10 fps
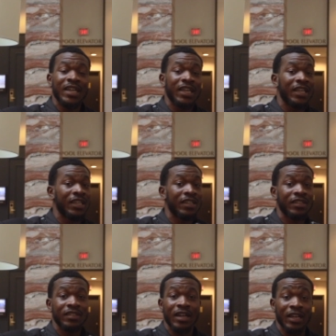
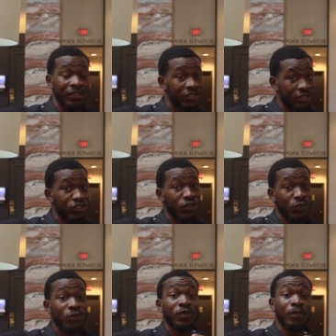and just
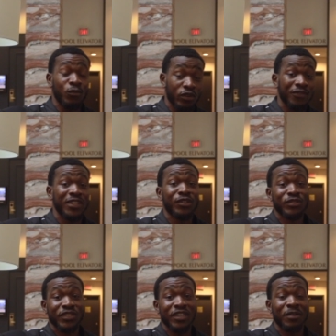know more
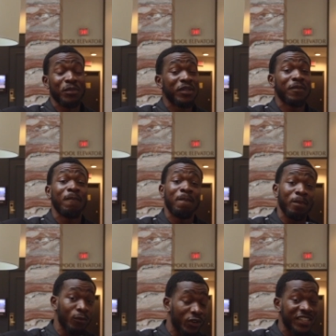videos are coming,
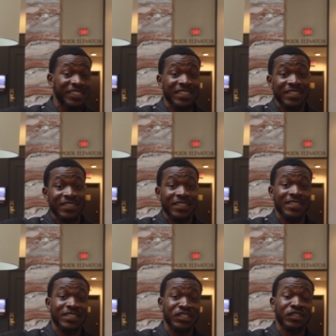more consistency
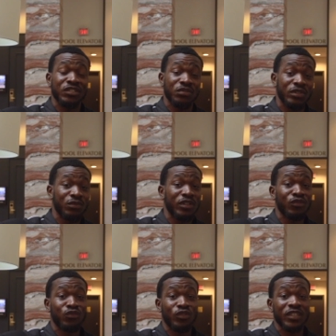this year in
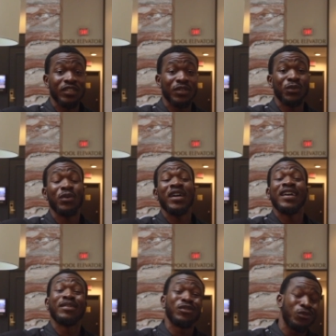2024. You know,
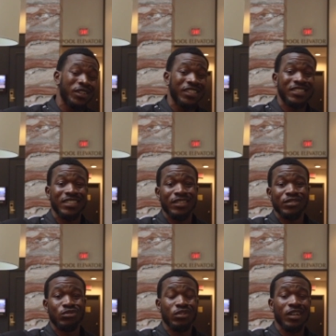going to continue to
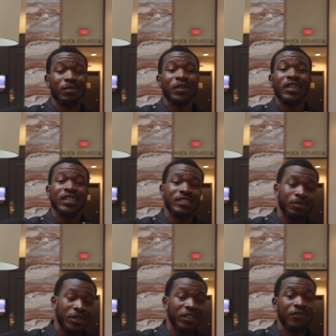drop as
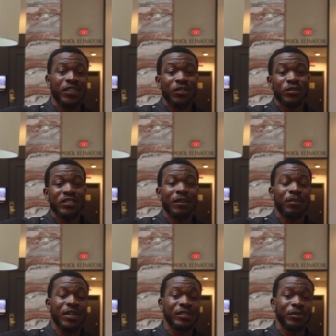many videos as I
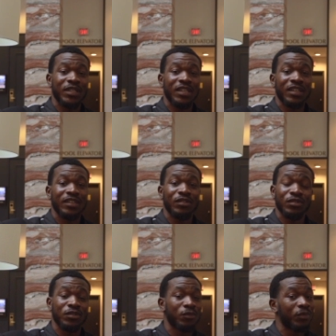possibly can, you
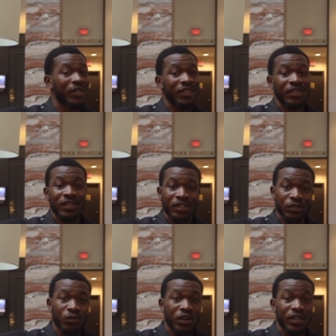know, but
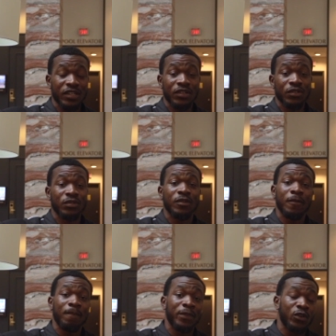you already know
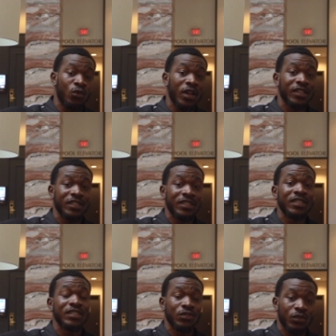the quality
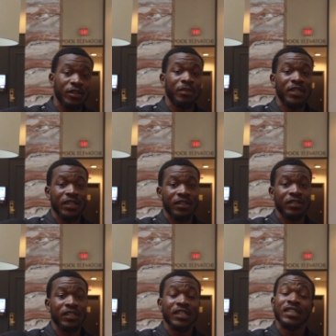is going to be there.
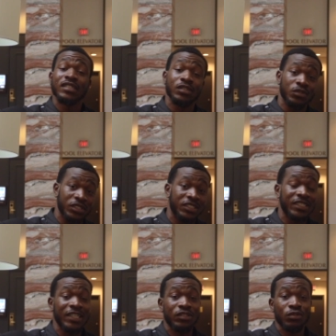So just
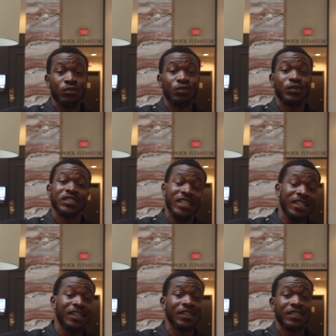stay tuned, stay
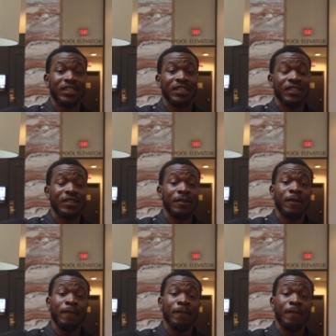locked in.